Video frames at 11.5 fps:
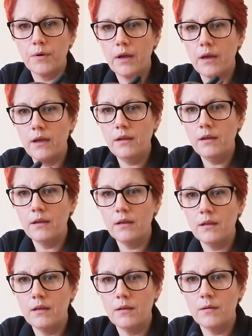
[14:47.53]
Okay,
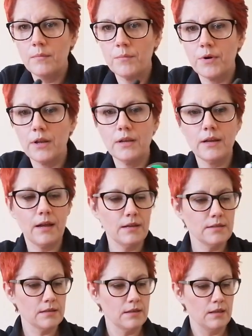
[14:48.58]
brilliant,
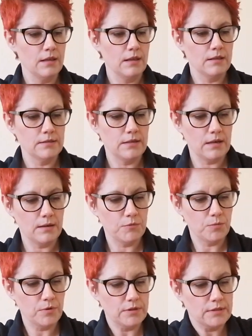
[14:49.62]
guys. Set him
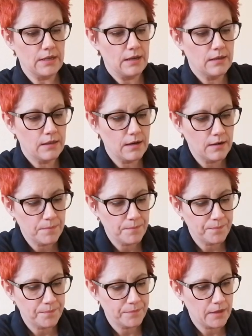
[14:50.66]
to one side there.
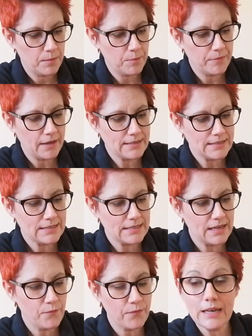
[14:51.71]
Keep him nice and
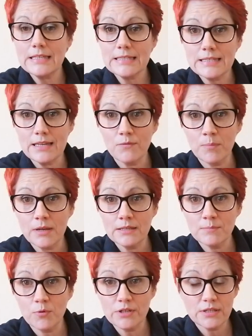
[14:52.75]
safe, in a safe
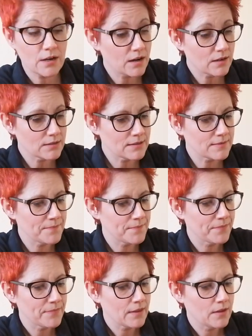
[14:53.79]
place, boys and girls.
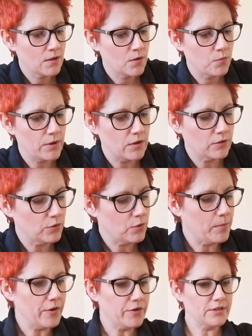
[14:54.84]
We all know
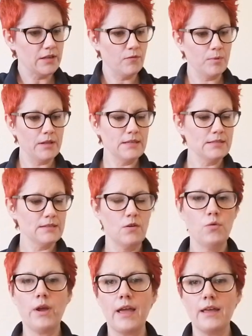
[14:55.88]
about our safe place.
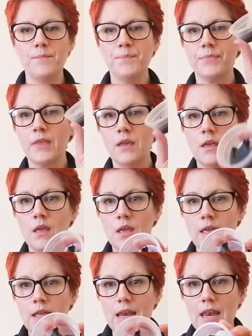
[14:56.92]
Okay,
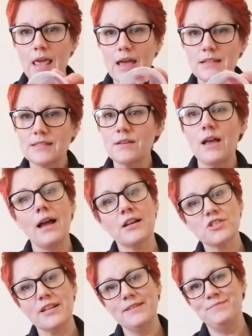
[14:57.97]
let's
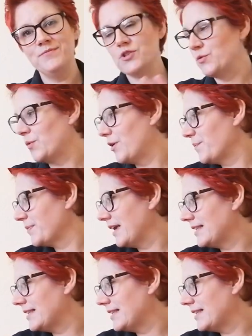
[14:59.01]
actually, do you know what?